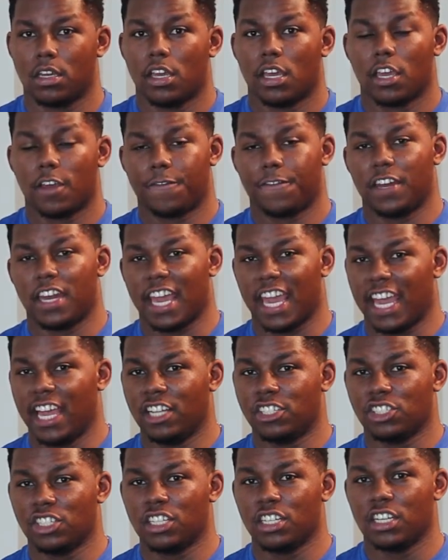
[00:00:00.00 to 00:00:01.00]
If an
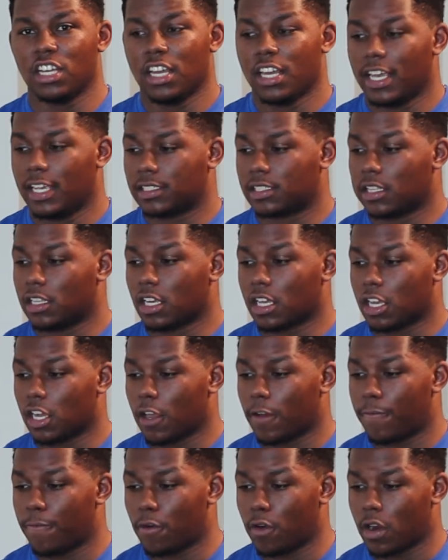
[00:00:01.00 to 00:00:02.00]
agent is
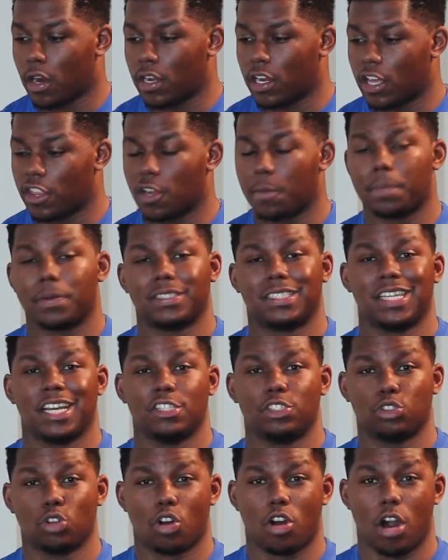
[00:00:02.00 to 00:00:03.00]
looking for another
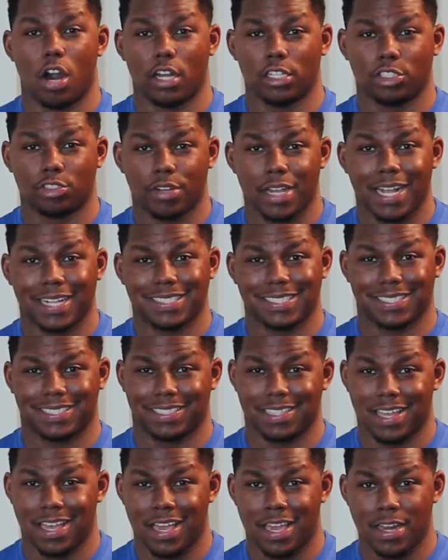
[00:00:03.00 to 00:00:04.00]
potential contract to
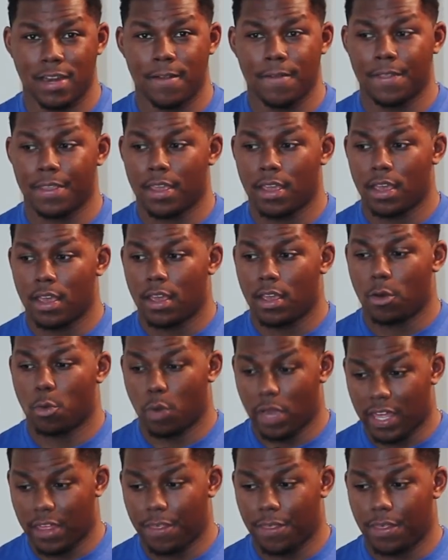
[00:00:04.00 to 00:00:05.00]
sign
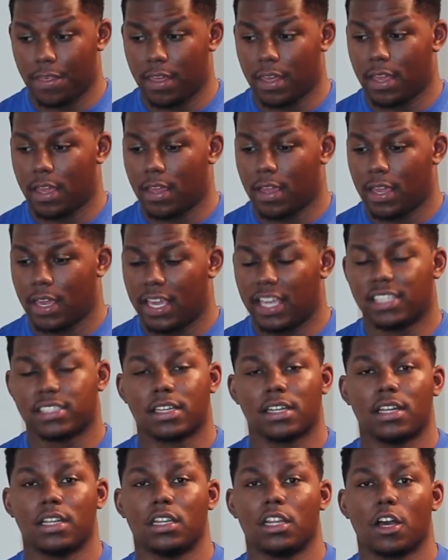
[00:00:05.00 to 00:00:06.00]
with, he's
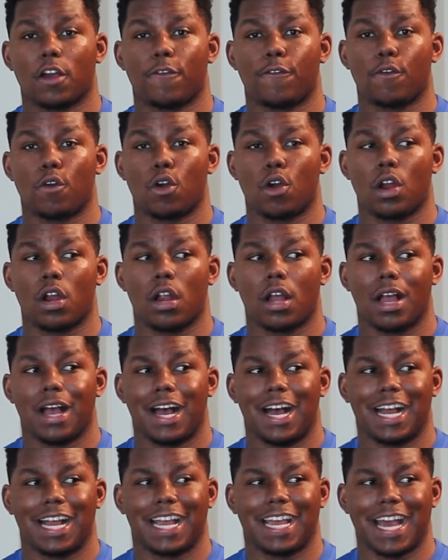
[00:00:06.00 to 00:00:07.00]
gonna look for
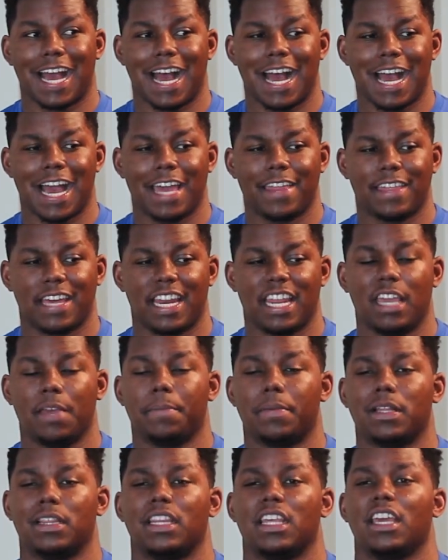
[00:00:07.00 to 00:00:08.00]
a guy that he
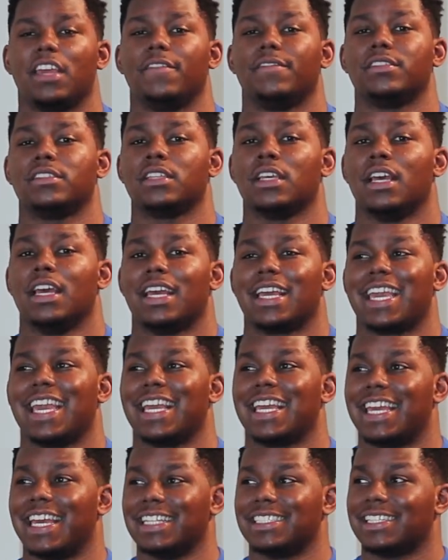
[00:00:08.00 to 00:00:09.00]
believes
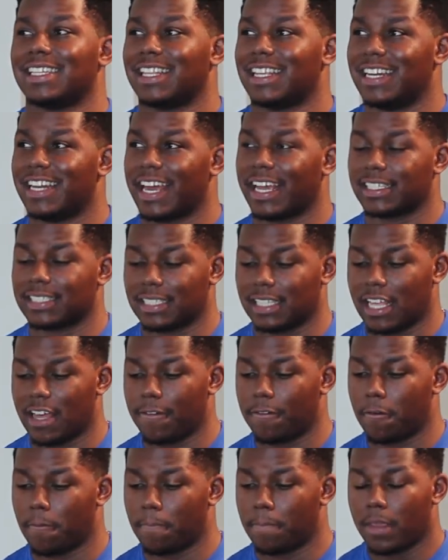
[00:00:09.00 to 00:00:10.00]
can get to the next
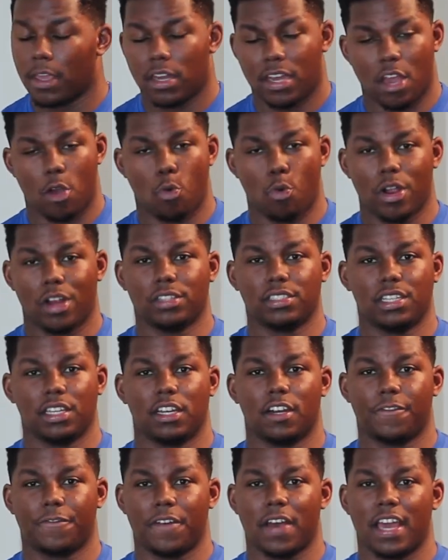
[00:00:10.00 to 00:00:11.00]
level. Now, where is he
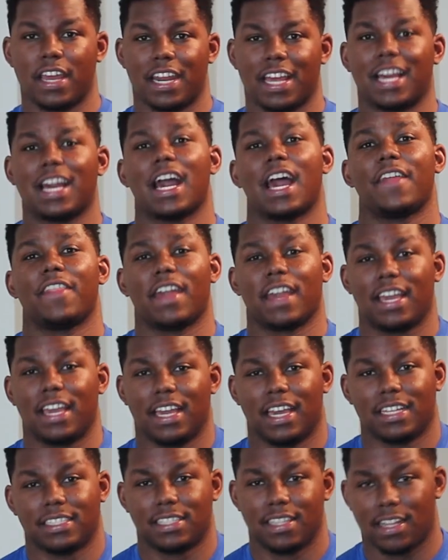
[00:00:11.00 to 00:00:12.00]
gonna find a guy that
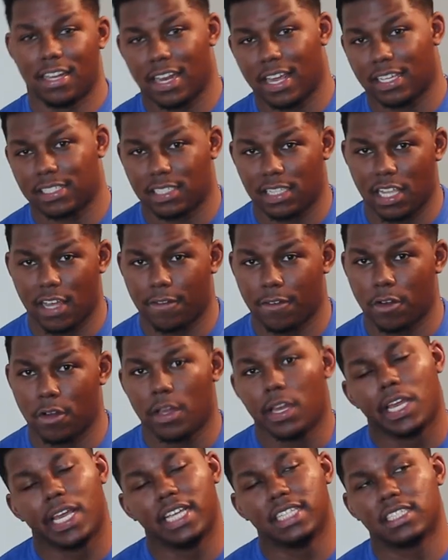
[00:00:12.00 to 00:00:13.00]
can get to the next
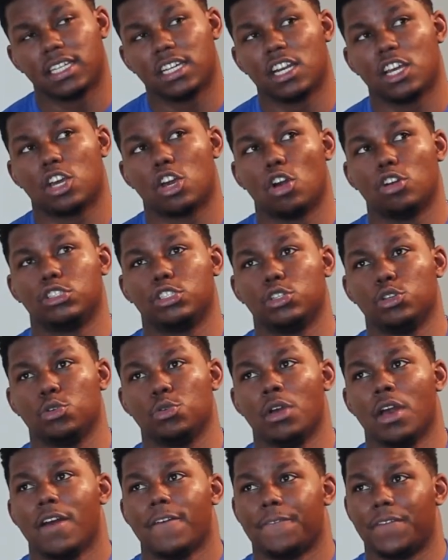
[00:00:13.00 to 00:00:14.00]
level? He's gonna go to
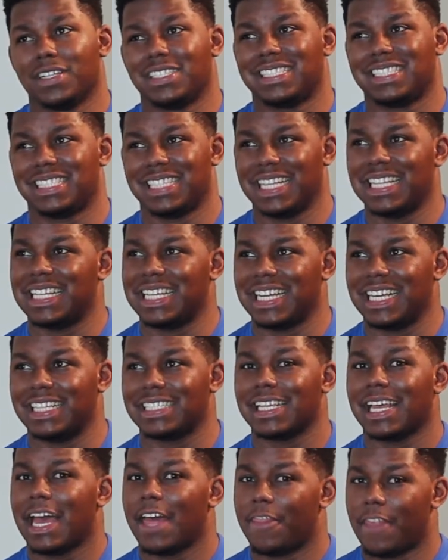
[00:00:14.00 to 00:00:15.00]

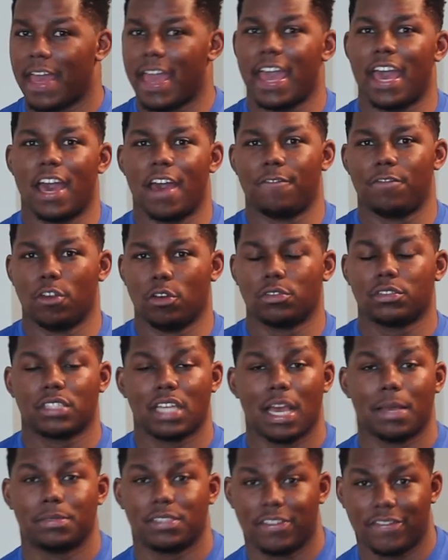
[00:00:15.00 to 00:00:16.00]
facilities that have those
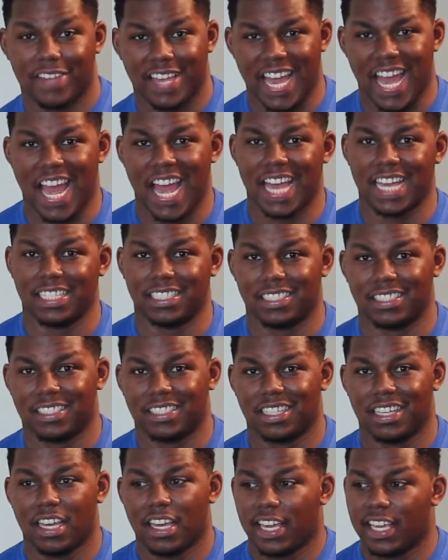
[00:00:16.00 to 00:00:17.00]
types of guys.
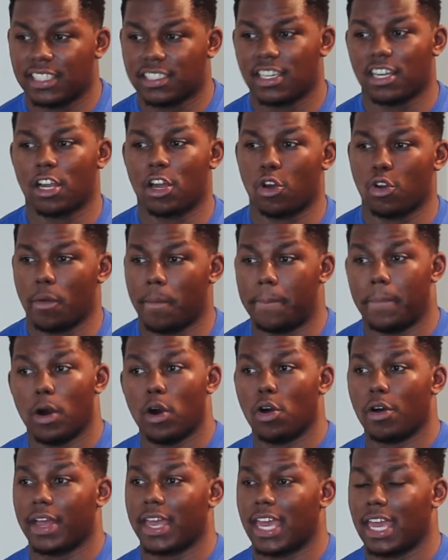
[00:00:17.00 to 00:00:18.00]
He's gonna go to
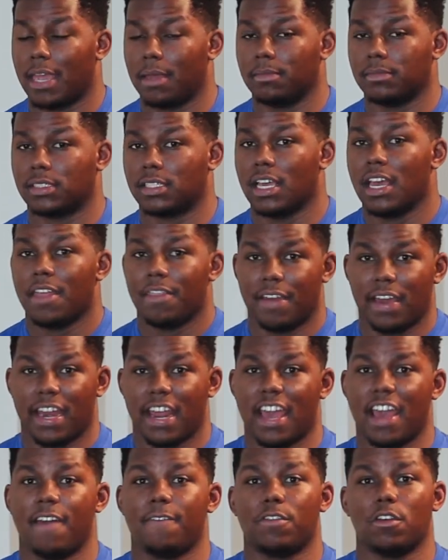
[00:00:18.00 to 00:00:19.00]
bowl games that
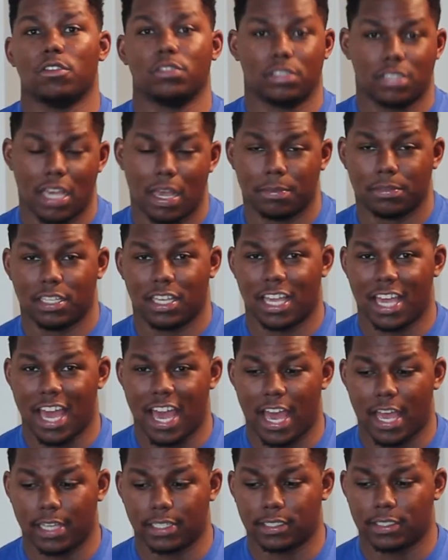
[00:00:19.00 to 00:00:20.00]
have those types of
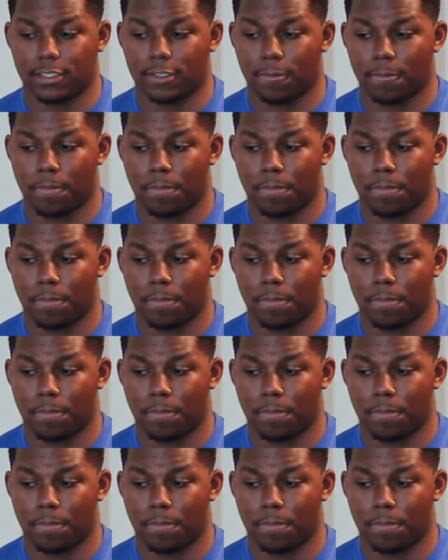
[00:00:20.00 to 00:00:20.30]
guys.